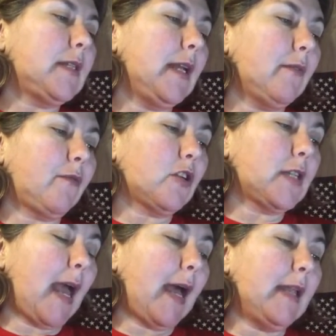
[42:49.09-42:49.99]

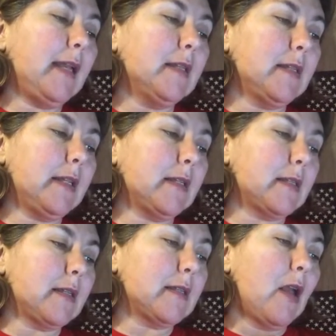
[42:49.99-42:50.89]
tit-for-tat
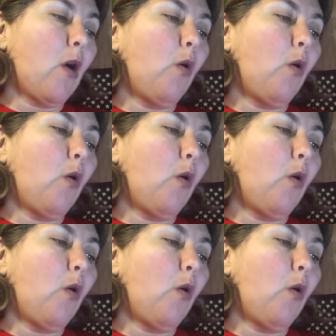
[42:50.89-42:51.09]
incidences,